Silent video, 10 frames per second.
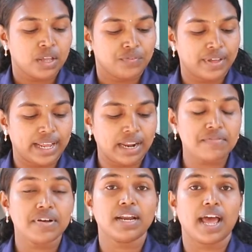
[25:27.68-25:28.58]

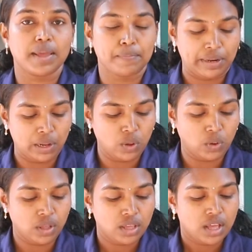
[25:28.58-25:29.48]
Wherever I
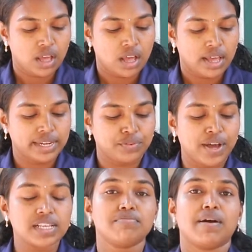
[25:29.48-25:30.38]
plow, it
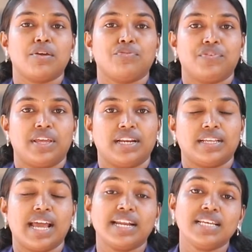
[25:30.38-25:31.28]
was my
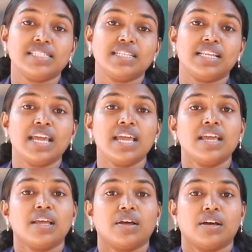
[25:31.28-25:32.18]
field. That is in the
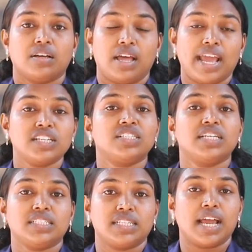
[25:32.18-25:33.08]

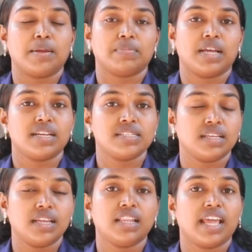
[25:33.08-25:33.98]
ancient time. That is
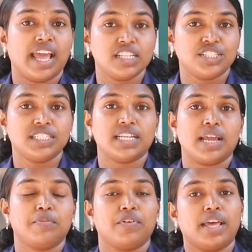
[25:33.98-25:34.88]
in the ancient
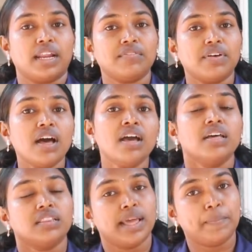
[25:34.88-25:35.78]
time. Wherever
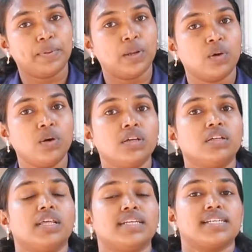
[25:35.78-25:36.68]
they plow,
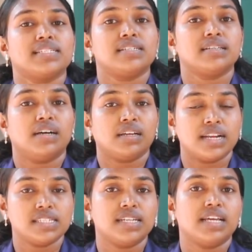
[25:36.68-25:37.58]
they just
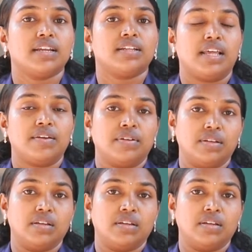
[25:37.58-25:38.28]
consider, they